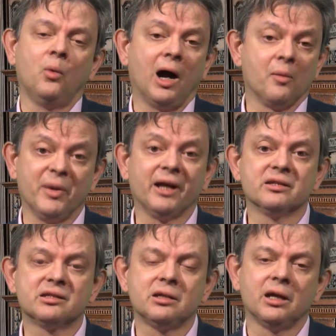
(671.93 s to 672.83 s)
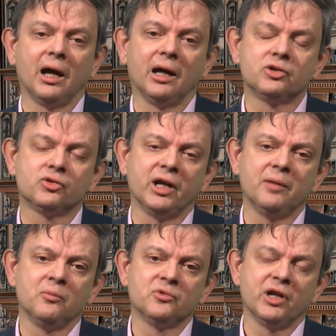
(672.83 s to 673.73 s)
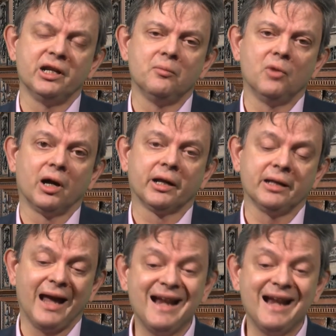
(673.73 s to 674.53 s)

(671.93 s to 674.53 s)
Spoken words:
our biggest trading market,